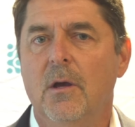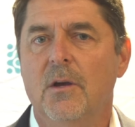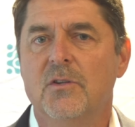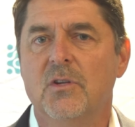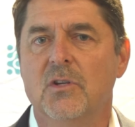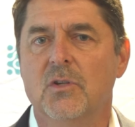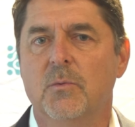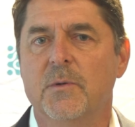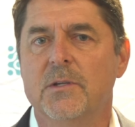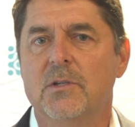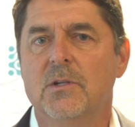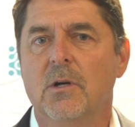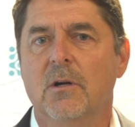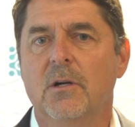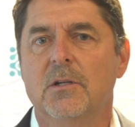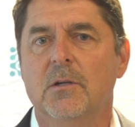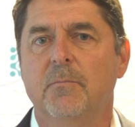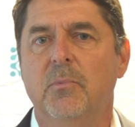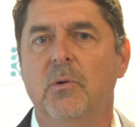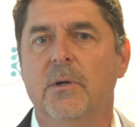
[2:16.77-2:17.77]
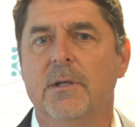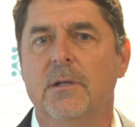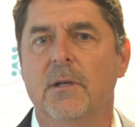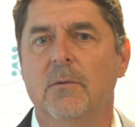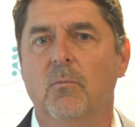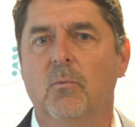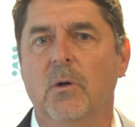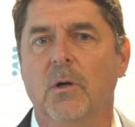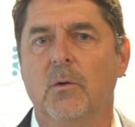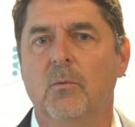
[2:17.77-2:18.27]
So as we start to
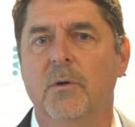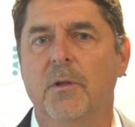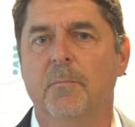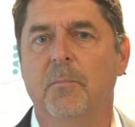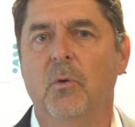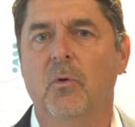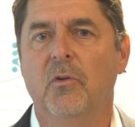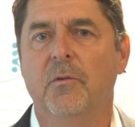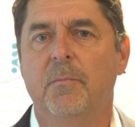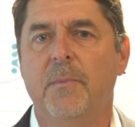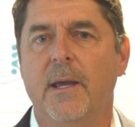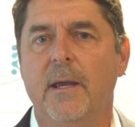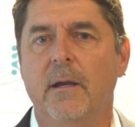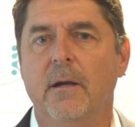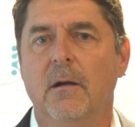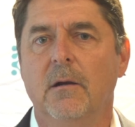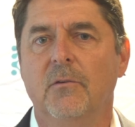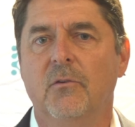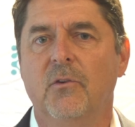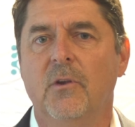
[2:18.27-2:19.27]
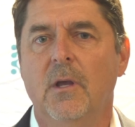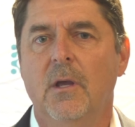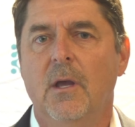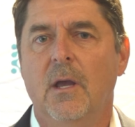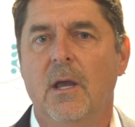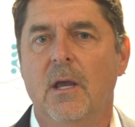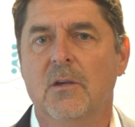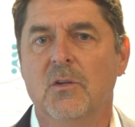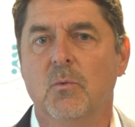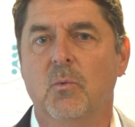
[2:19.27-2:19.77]
work with both payers
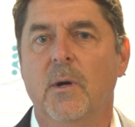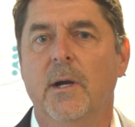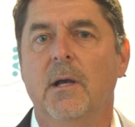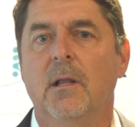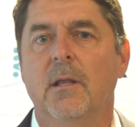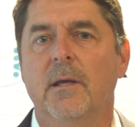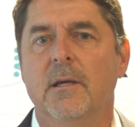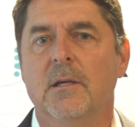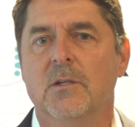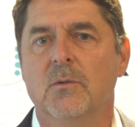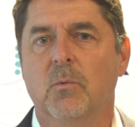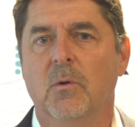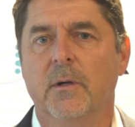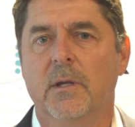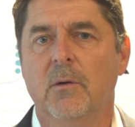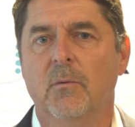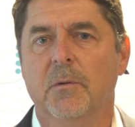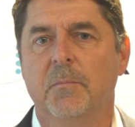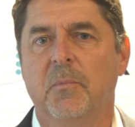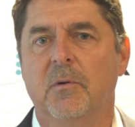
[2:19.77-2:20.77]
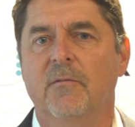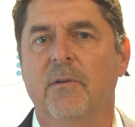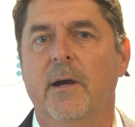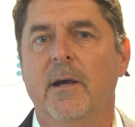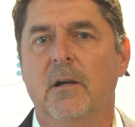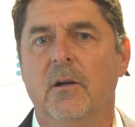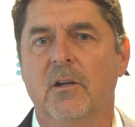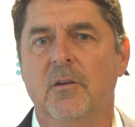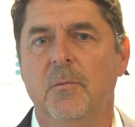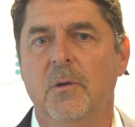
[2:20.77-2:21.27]
as well as working with
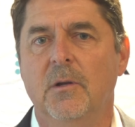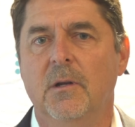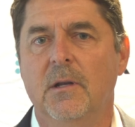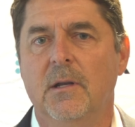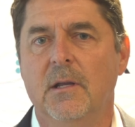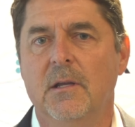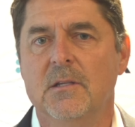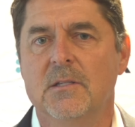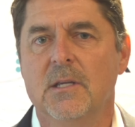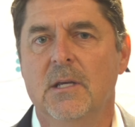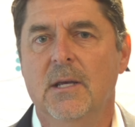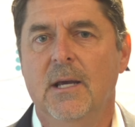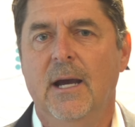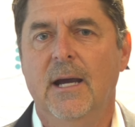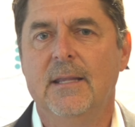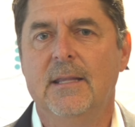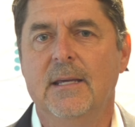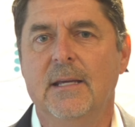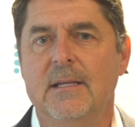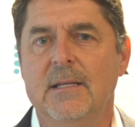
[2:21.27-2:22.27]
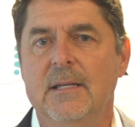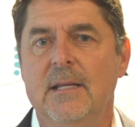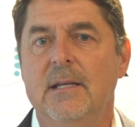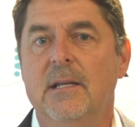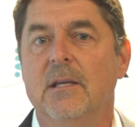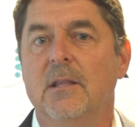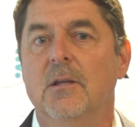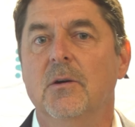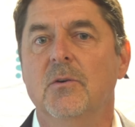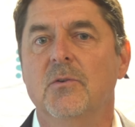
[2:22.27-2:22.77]
provider communities, I think
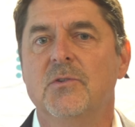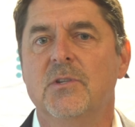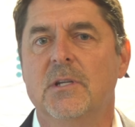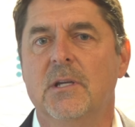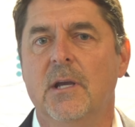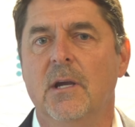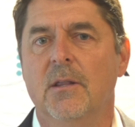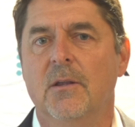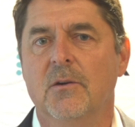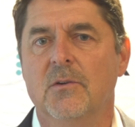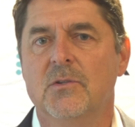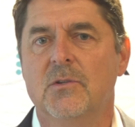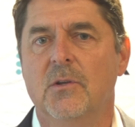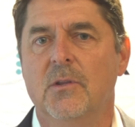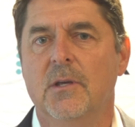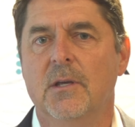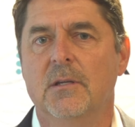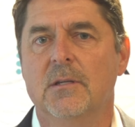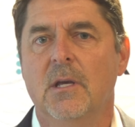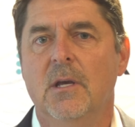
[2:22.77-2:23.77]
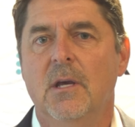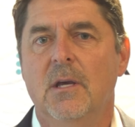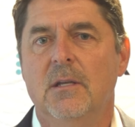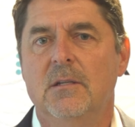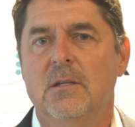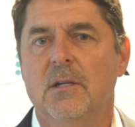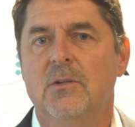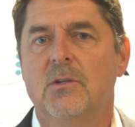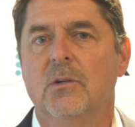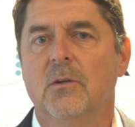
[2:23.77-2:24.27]
knitting those together so that
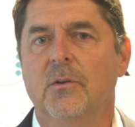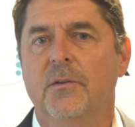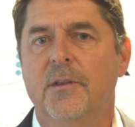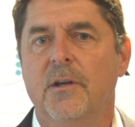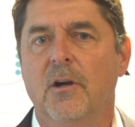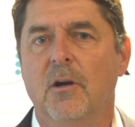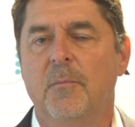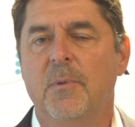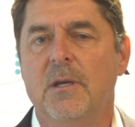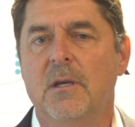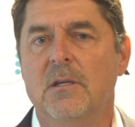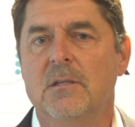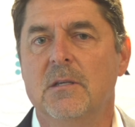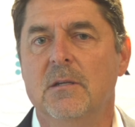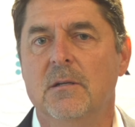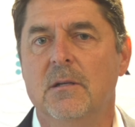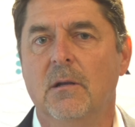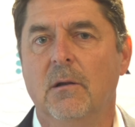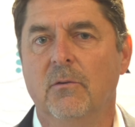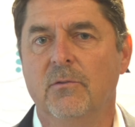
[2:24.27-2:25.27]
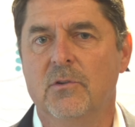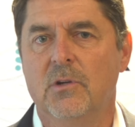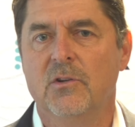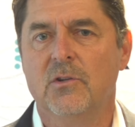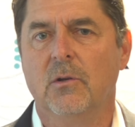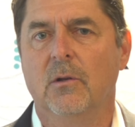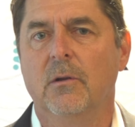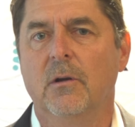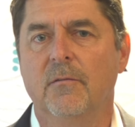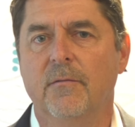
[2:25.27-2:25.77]
digital therapies and
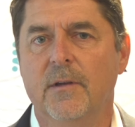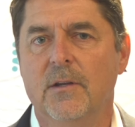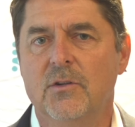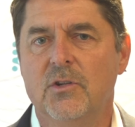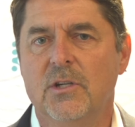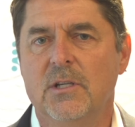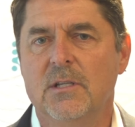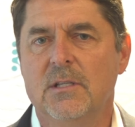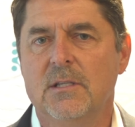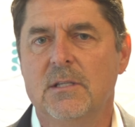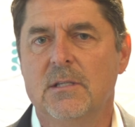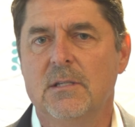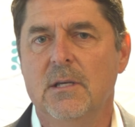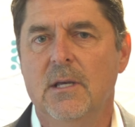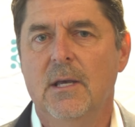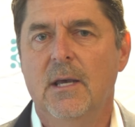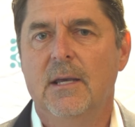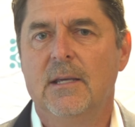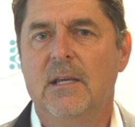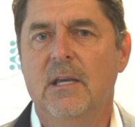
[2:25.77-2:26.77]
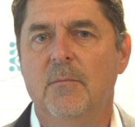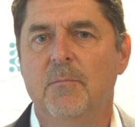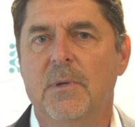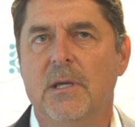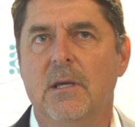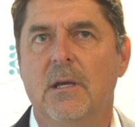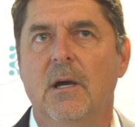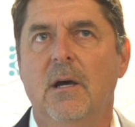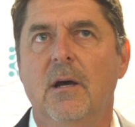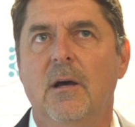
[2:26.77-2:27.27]
digital interventions can
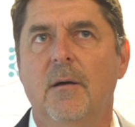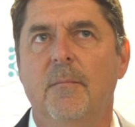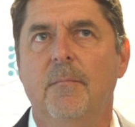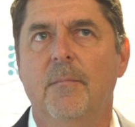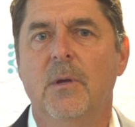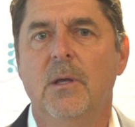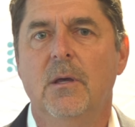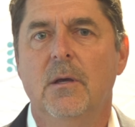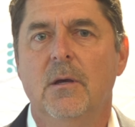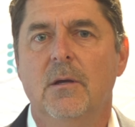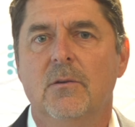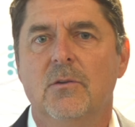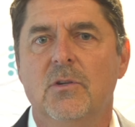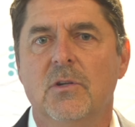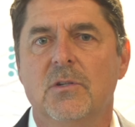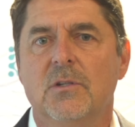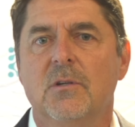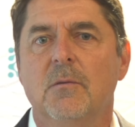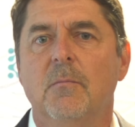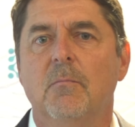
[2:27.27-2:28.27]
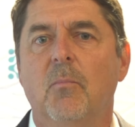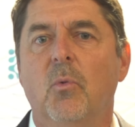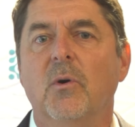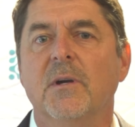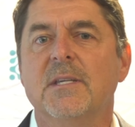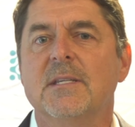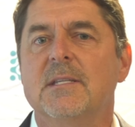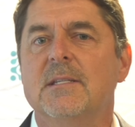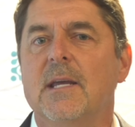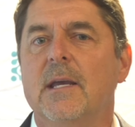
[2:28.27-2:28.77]
become just
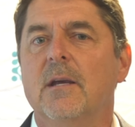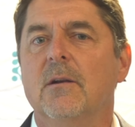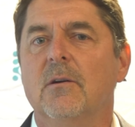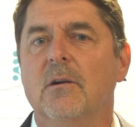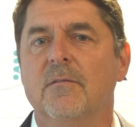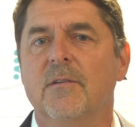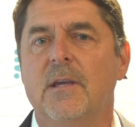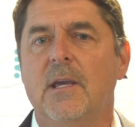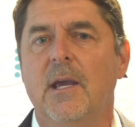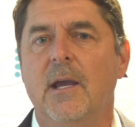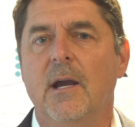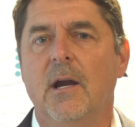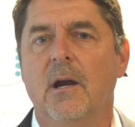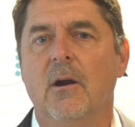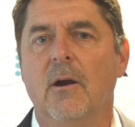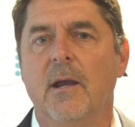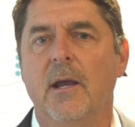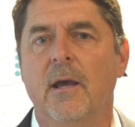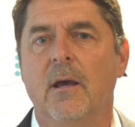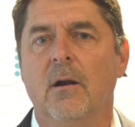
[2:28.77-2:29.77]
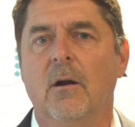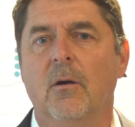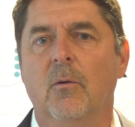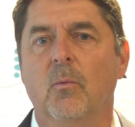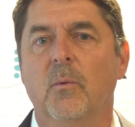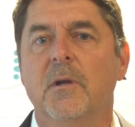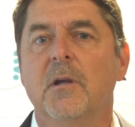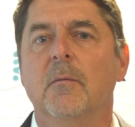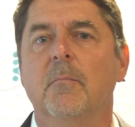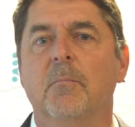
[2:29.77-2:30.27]
more standard of care and are
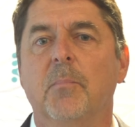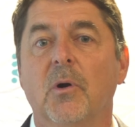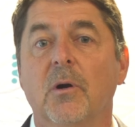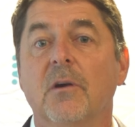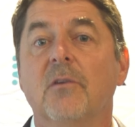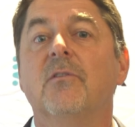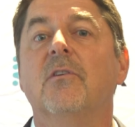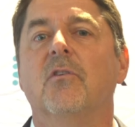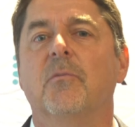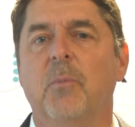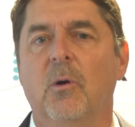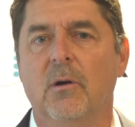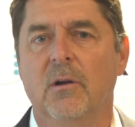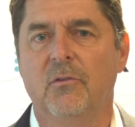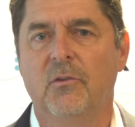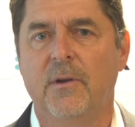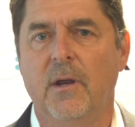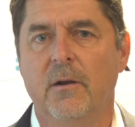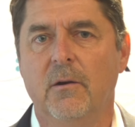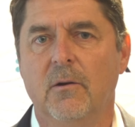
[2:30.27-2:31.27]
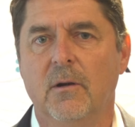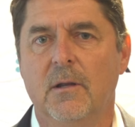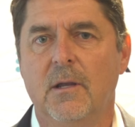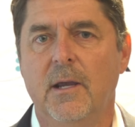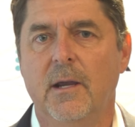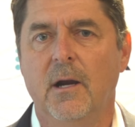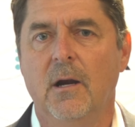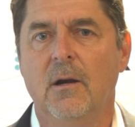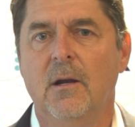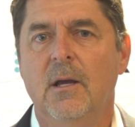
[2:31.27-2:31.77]
reimbursed as part of standard of
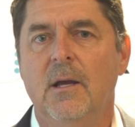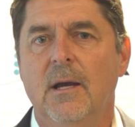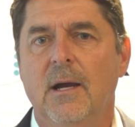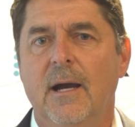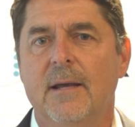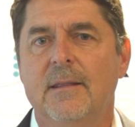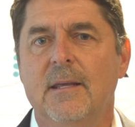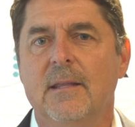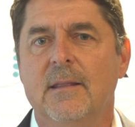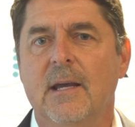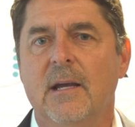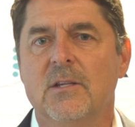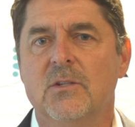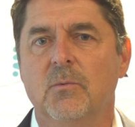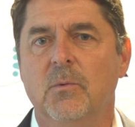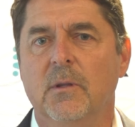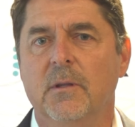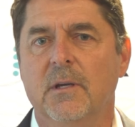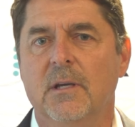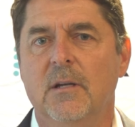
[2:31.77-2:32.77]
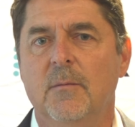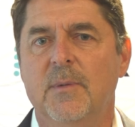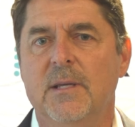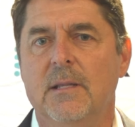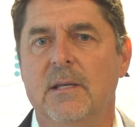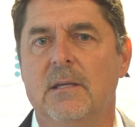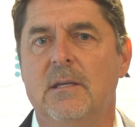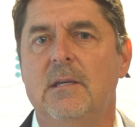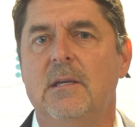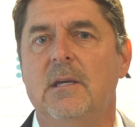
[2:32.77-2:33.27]
care, I think that's really going to be
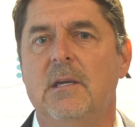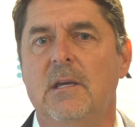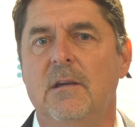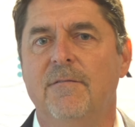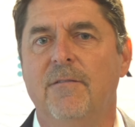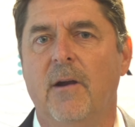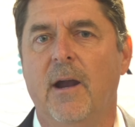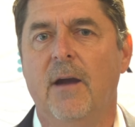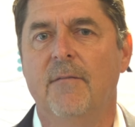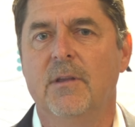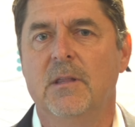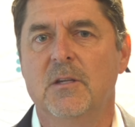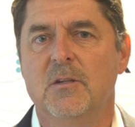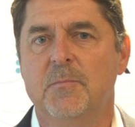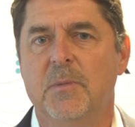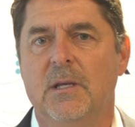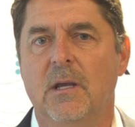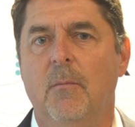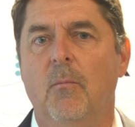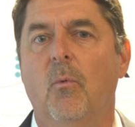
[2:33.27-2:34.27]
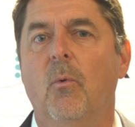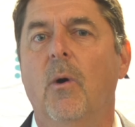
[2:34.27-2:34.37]
the key for having these become